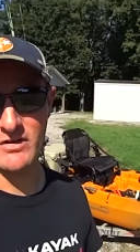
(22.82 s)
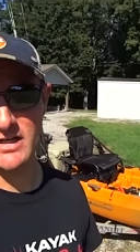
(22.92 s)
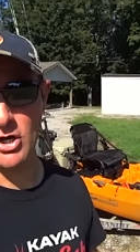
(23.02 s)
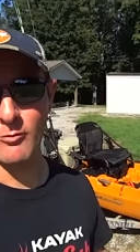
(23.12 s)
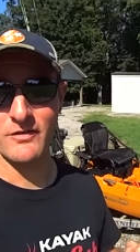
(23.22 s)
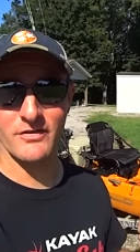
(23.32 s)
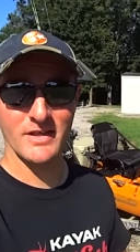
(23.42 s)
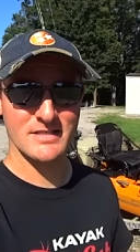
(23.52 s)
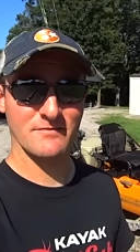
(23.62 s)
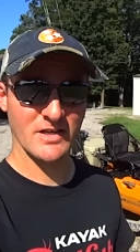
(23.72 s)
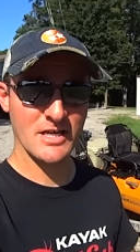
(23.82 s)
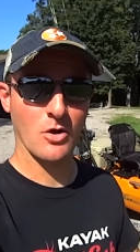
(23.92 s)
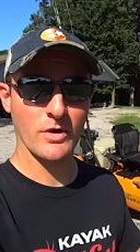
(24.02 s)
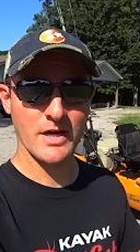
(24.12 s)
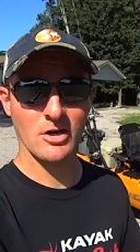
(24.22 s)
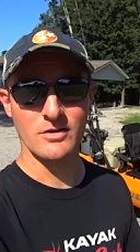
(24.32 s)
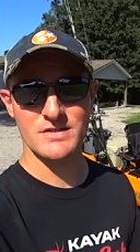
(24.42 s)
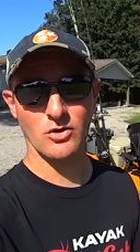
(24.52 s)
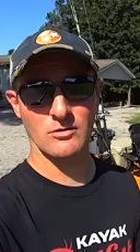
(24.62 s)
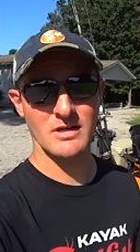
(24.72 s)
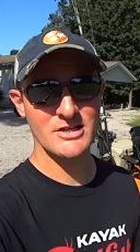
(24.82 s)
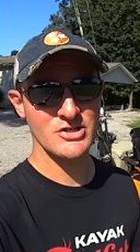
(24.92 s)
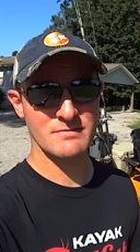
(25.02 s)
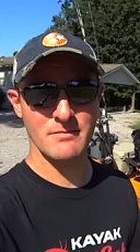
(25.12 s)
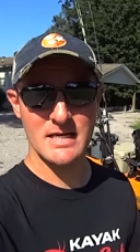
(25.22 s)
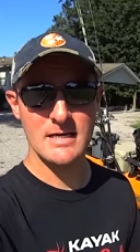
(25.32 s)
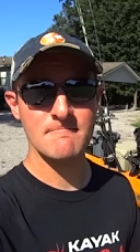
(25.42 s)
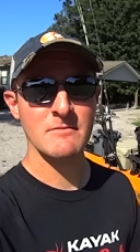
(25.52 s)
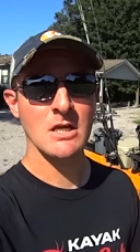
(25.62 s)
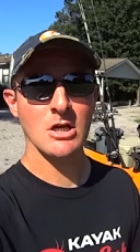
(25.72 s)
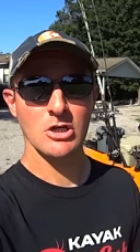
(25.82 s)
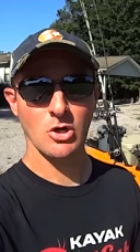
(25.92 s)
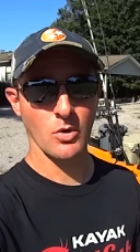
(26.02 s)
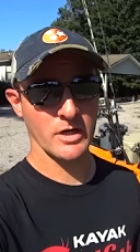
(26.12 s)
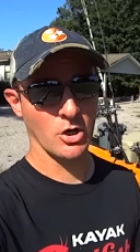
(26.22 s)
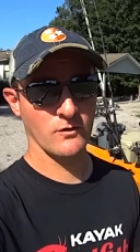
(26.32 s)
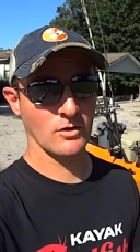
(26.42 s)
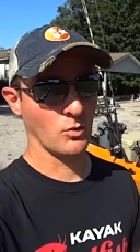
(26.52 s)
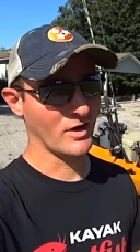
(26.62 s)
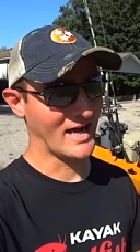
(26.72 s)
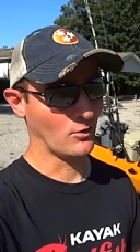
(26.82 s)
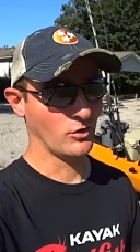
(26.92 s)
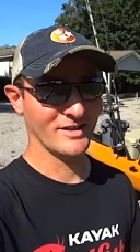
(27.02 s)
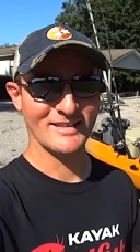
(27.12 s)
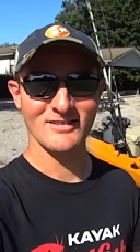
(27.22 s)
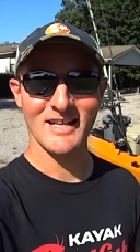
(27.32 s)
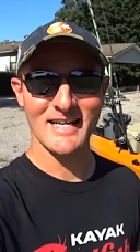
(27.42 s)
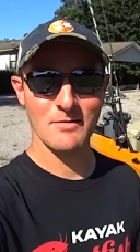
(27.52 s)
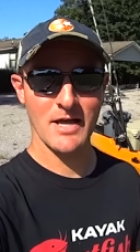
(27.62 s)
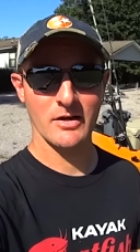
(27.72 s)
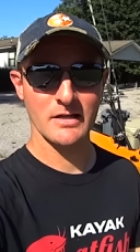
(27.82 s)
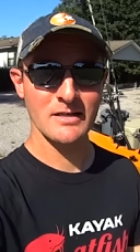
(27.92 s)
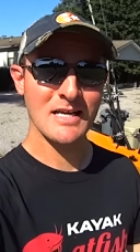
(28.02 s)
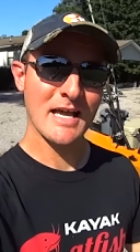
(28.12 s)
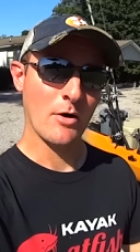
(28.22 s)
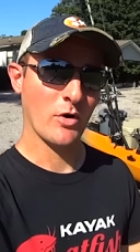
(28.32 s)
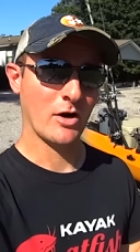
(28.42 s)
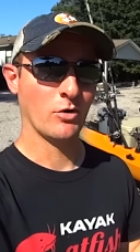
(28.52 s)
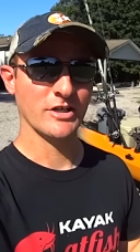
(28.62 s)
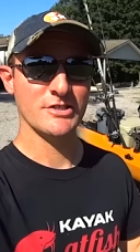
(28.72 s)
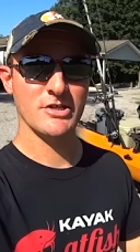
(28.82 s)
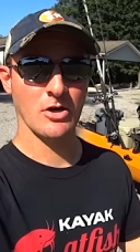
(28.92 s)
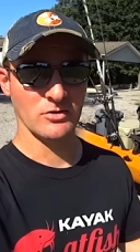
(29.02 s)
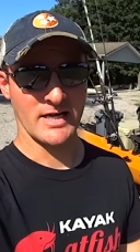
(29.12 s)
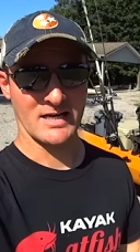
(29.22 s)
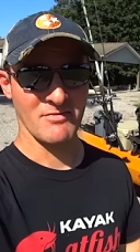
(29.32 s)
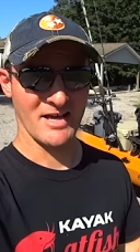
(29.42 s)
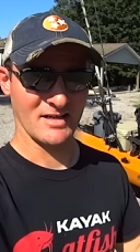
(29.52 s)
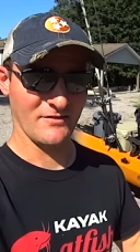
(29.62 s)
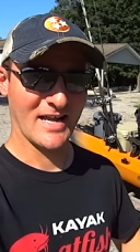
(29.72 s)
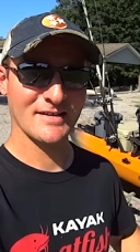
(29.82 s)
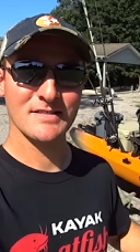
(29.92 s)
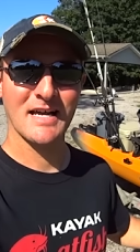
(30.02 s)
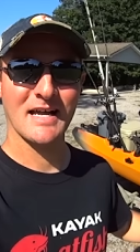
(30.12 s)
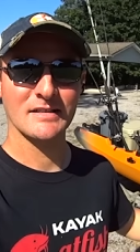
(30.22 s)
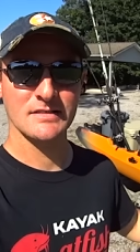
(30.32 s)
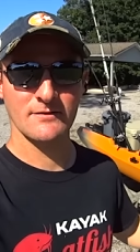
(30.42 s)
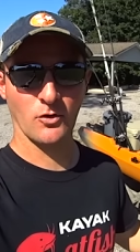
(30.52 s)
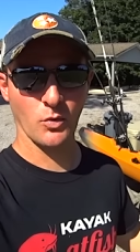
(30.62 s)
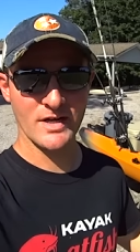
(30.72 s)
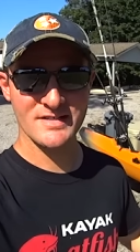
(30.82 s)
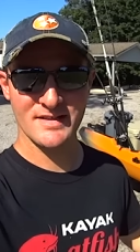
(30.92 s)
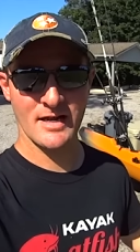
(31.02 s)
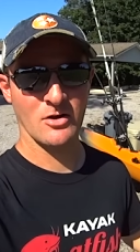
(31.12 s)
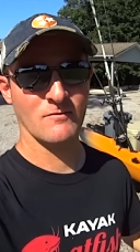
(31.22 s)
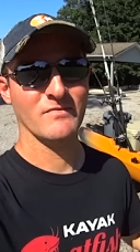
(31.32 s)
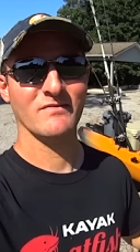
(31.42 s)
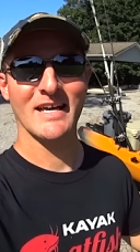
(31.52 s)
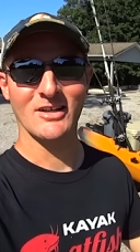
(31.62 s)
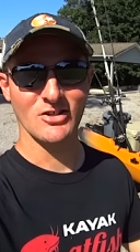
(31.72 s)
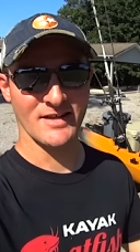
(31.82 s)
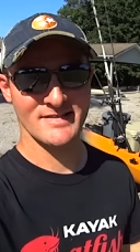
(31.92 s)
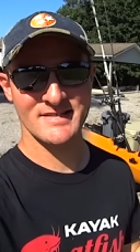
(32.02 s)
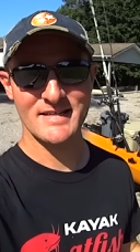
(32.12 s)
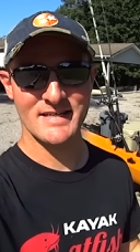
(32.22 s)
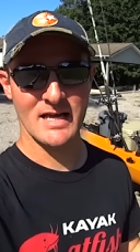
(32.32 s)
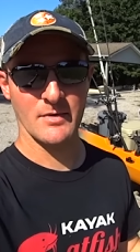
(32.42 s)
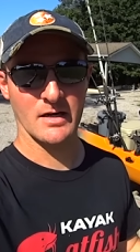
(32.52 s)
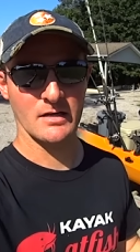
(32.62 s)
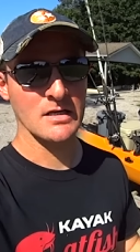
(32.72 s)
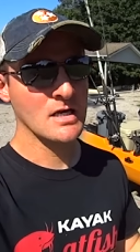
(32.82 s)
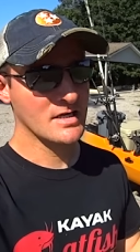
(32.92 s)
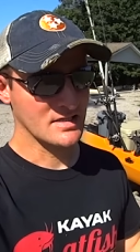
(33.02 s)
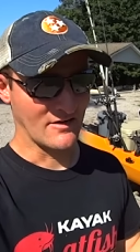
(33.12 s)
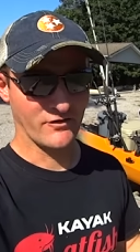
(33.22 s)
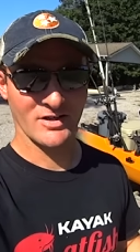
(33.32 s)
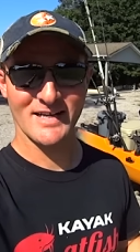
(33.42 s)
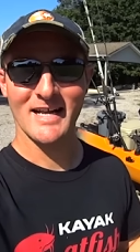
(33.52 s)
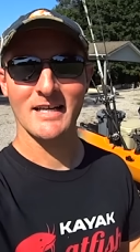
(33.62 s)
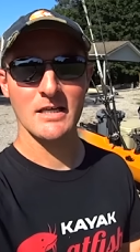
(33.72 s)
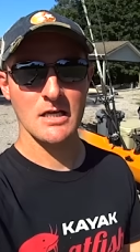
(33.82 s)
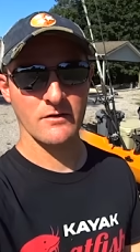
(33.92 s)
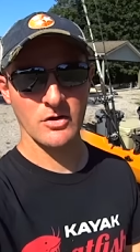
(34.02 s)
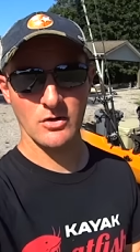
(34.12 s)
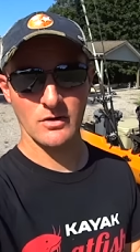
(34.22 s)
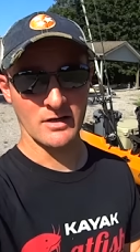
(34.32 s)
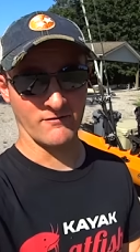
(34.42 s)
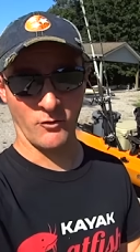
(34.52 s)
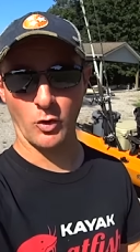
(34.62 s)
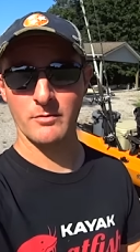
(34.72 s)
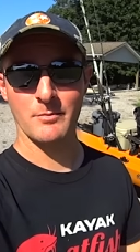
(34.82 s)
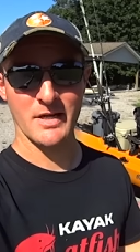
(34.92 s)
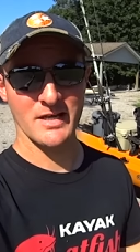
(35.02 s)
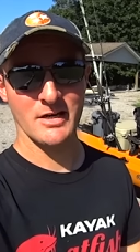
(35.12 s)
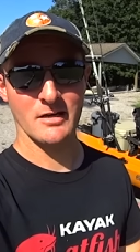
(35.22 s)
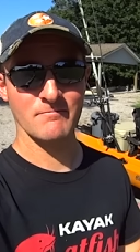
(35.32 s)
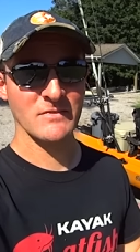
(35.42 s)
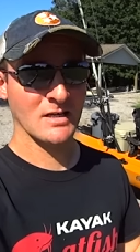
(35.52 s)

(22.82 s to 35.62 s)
video. But this video here is gonna be just me going over what I really like about it and what I really don't like about it. I've had this kayak several weeks now, gotten a lot of seat time in it, so I feel like I can give you an informed opinion